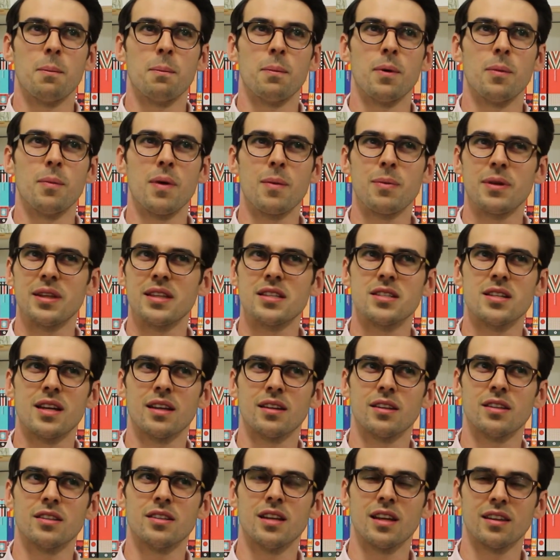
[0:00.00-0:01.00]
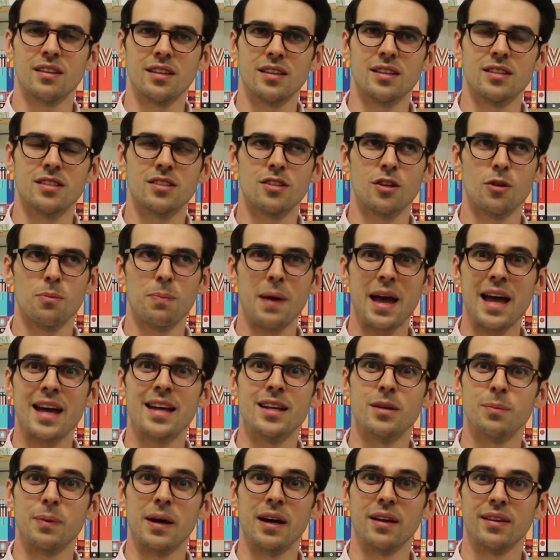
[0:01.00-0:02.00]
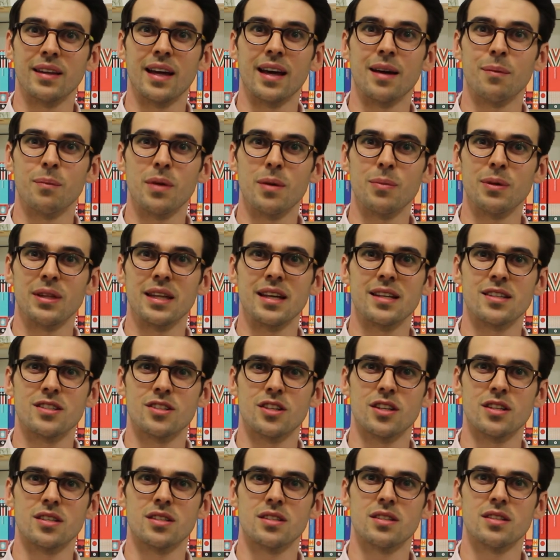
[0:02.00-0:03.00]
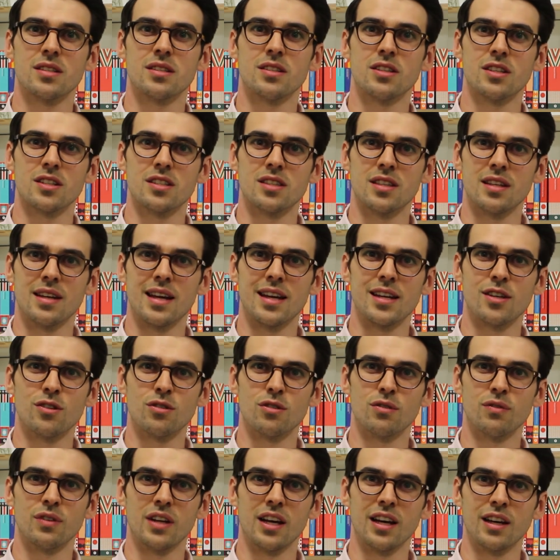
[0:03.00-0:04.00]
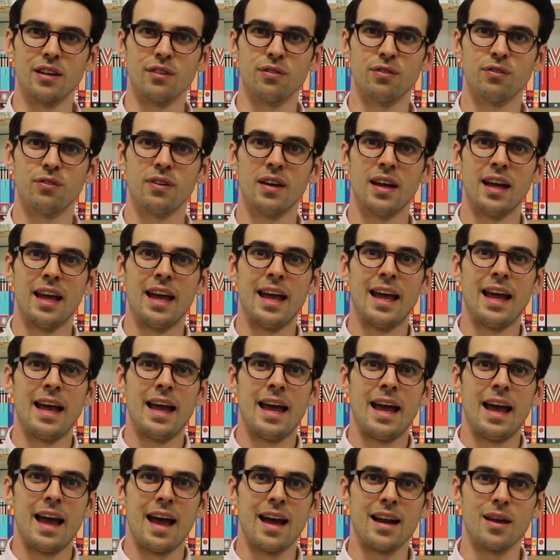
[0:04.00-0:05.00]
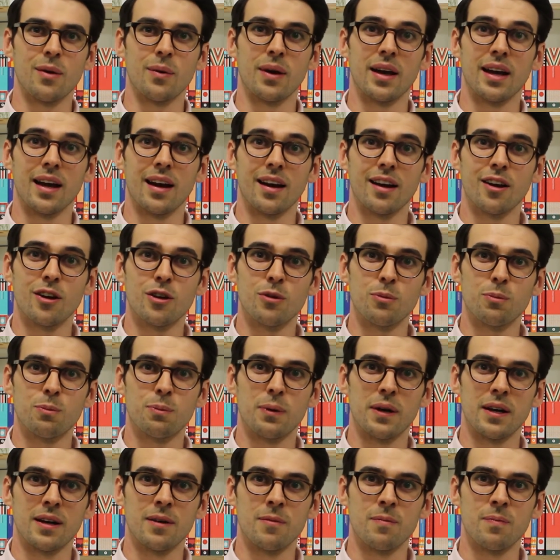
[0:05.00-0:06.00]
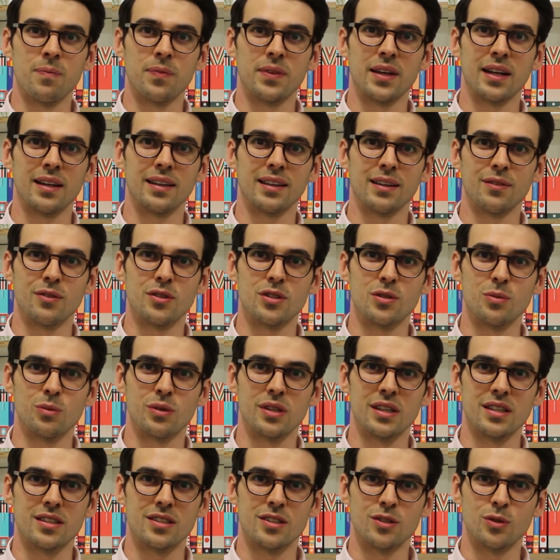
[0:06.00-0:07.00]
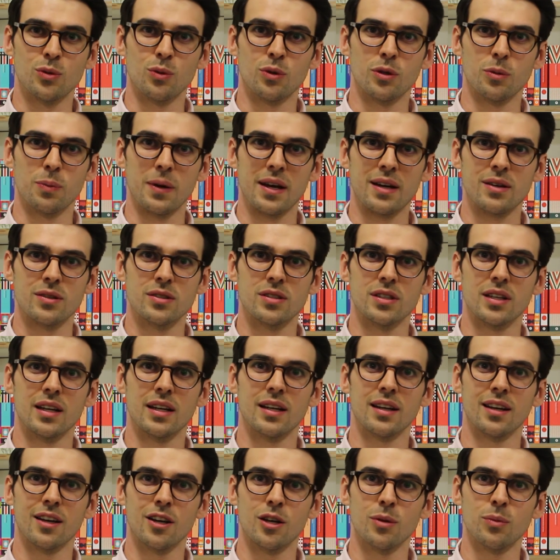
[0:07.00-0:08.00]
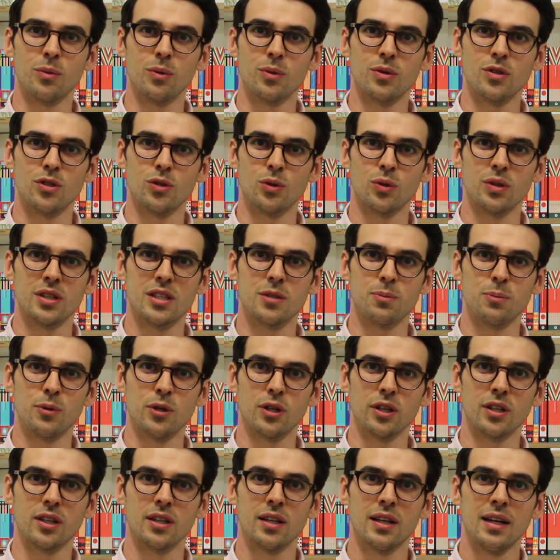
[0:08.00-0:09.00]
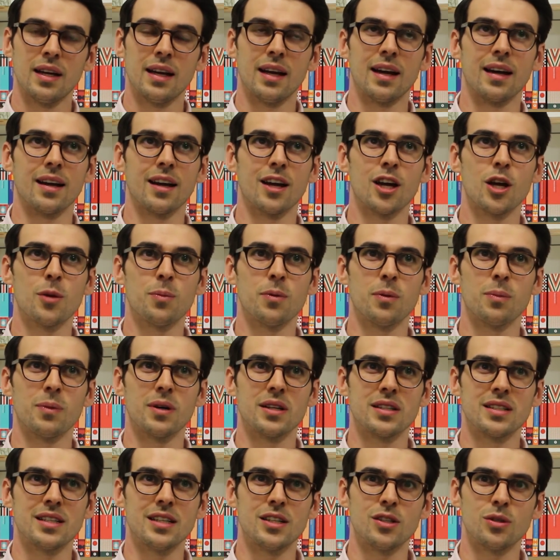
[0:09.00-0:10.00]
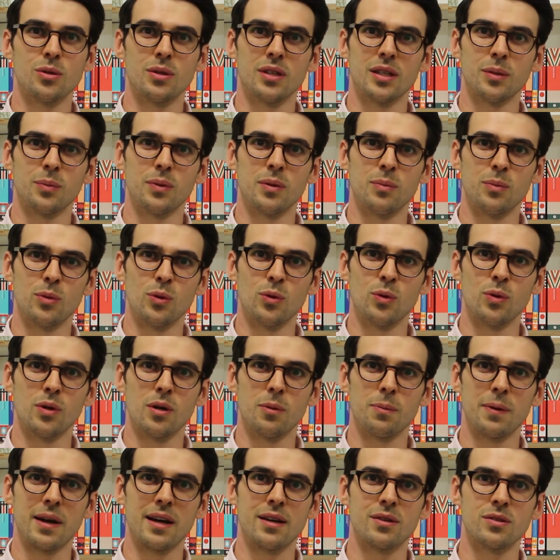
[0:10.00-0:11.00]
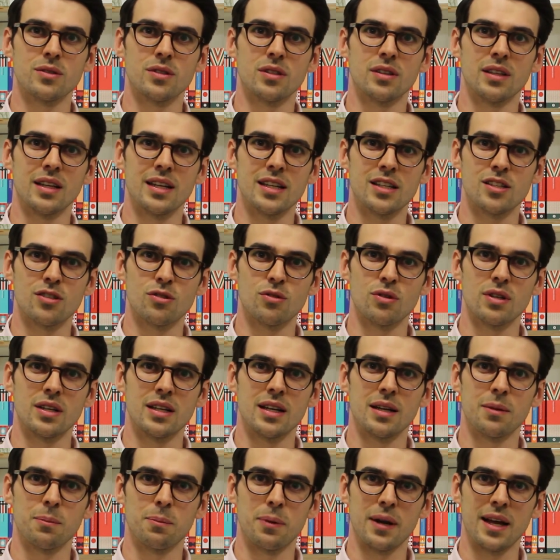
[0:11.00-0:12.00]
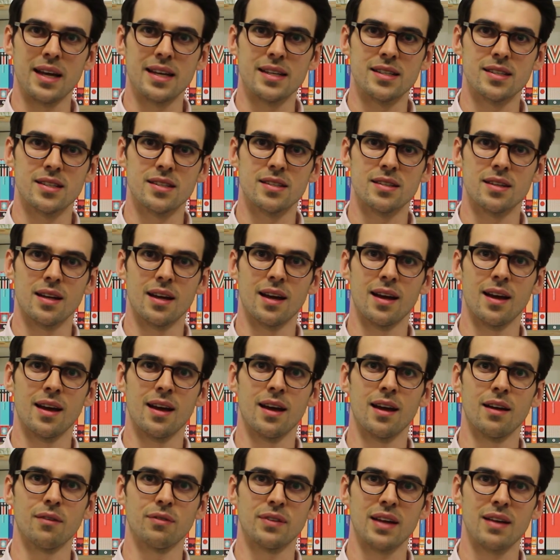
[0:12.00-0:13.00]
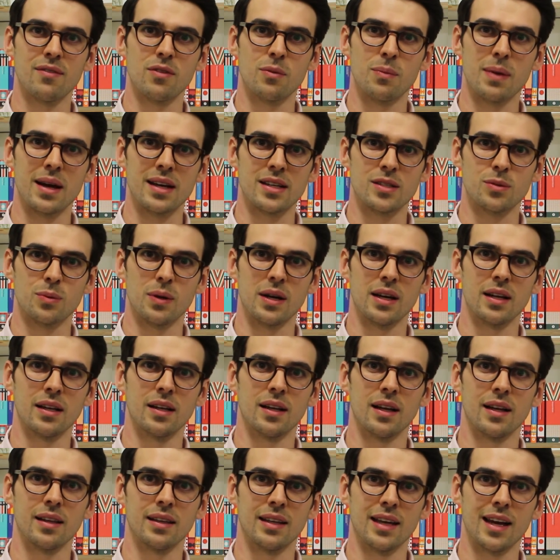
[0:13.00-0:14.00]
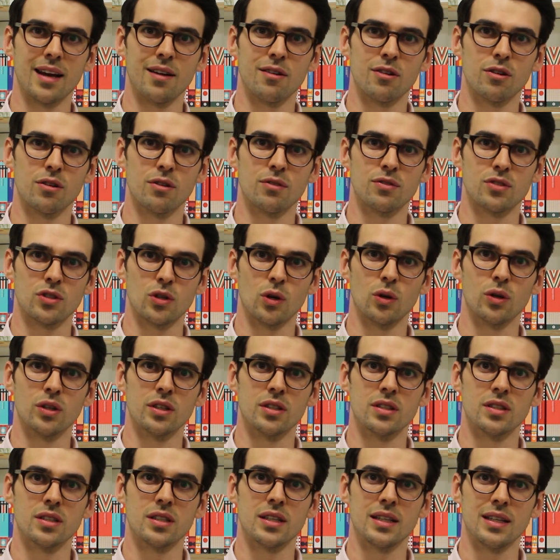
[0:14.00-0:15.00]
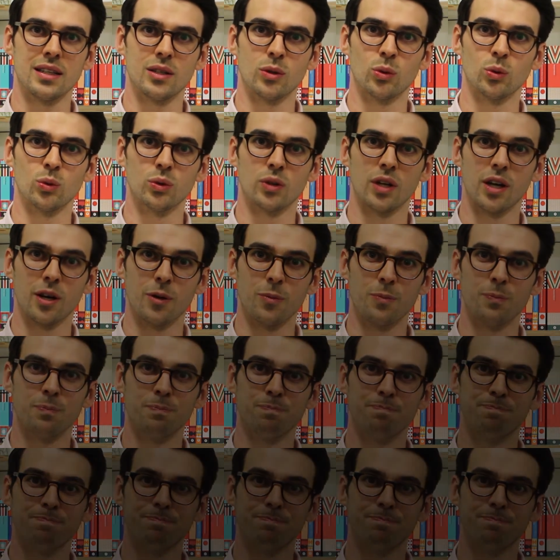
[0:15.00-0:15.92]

But maybe there's nothing so bad about that. Maybe that's just the nature of life. Anyway, I hope that'll give you some things to talk about, and I hope you enjoy this book, and I hope it might teach you a little bit more about the history and place of Gavin Maxwell and the area of Scotland he called home.